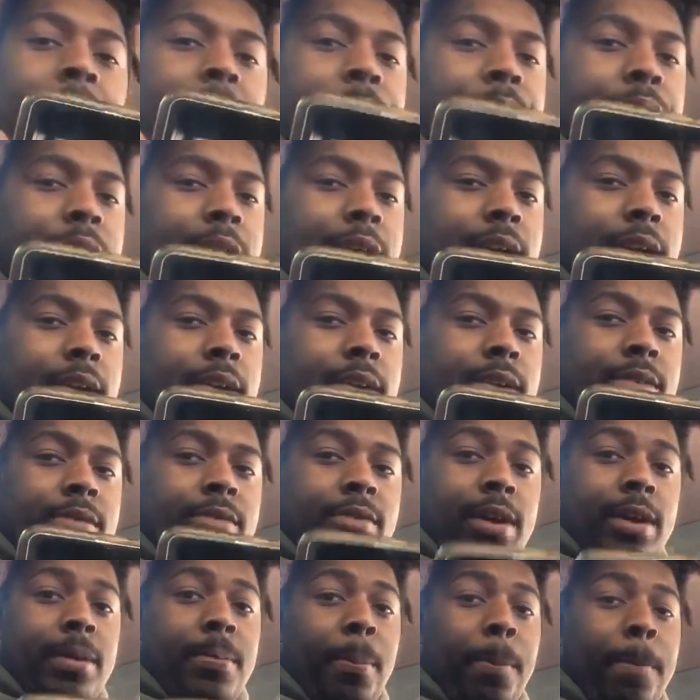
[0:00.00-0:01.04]
plate,
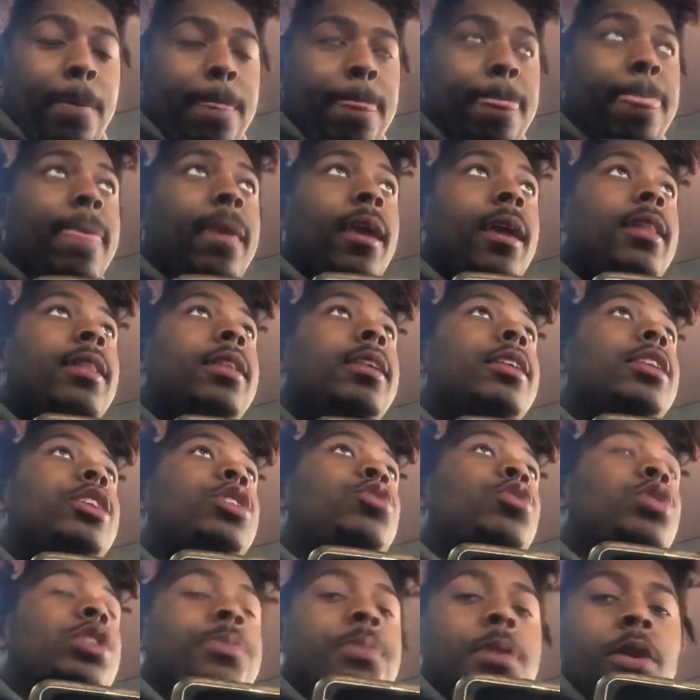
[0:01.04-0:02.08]
right? And then the
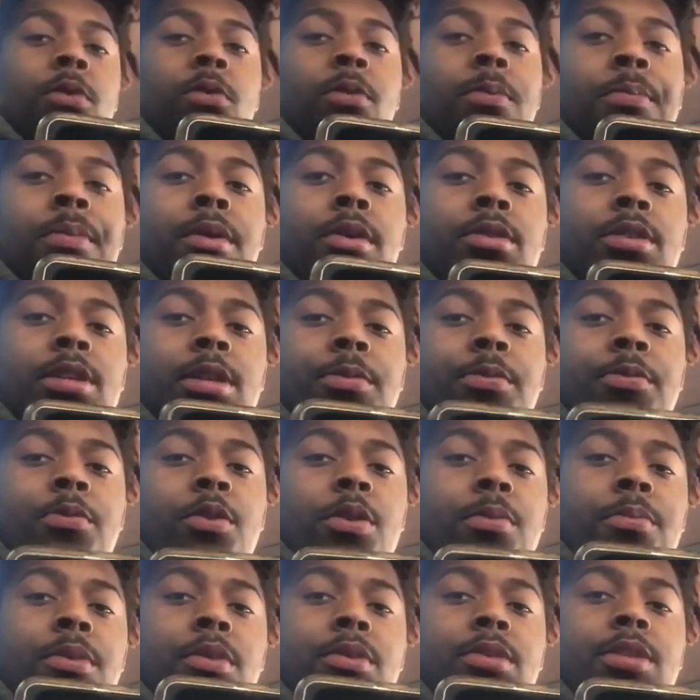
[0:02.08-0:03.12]
switch panel will bolt up 4
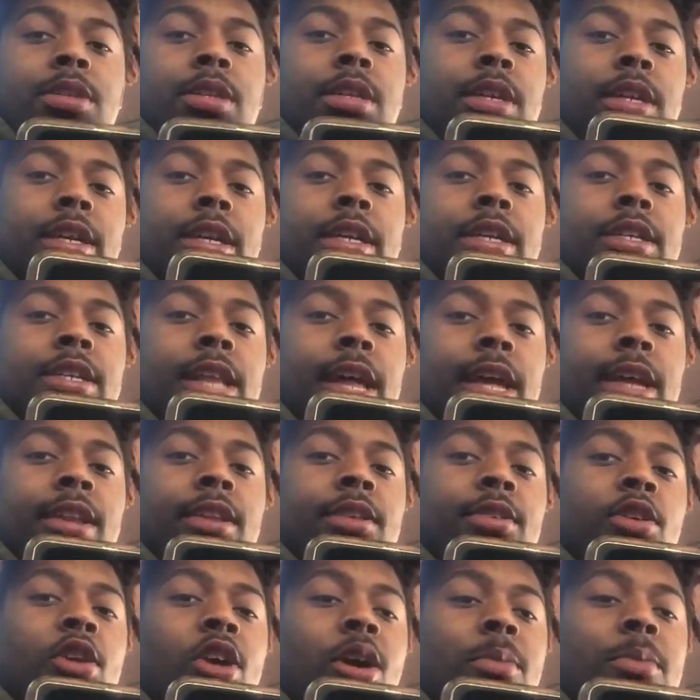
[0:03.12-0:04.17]
bolts in here, and it's like little
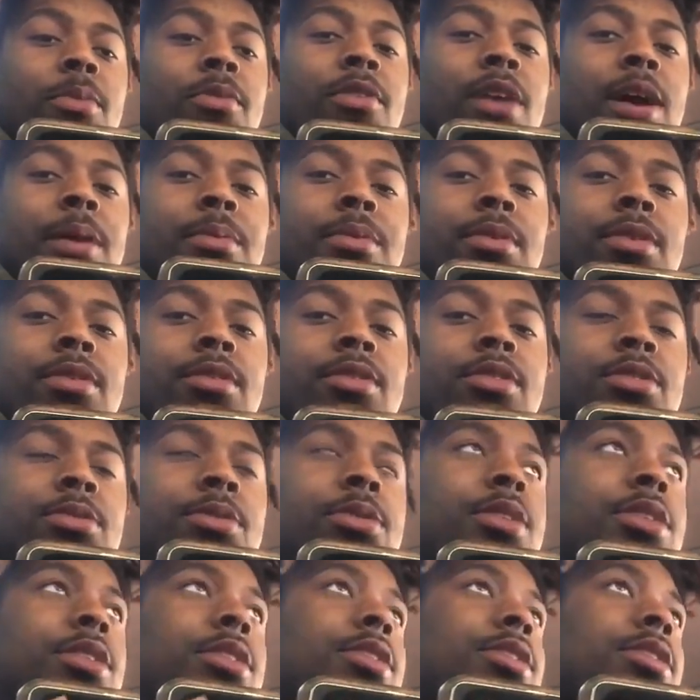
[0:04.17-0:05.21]
carbon fiber, little
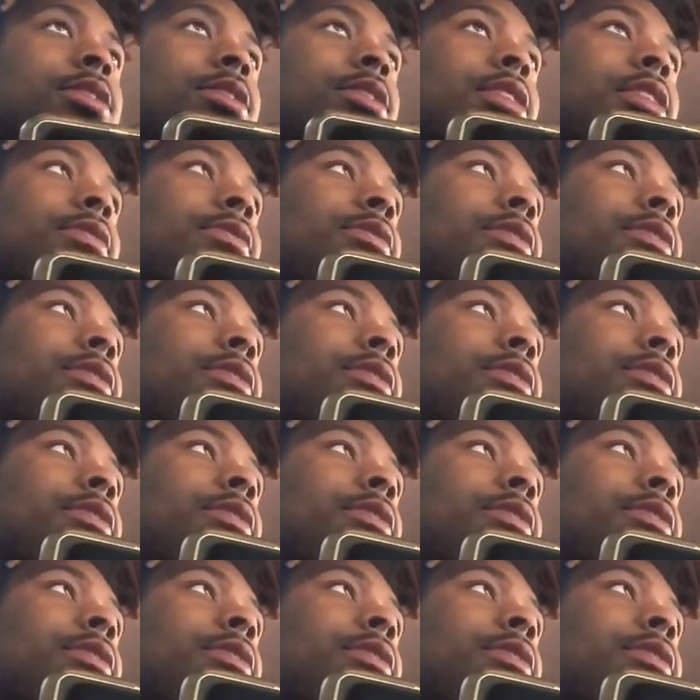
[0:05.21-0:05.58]
switches and stuff.